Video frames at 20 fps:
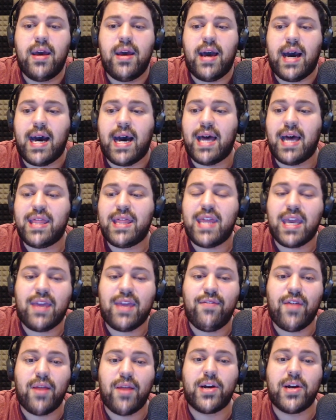Thank you
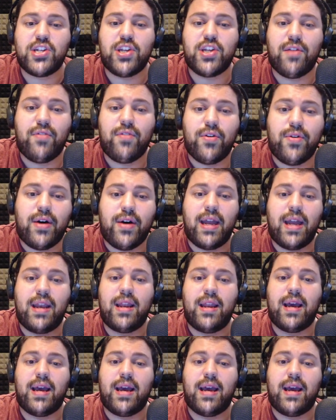very much, everyone.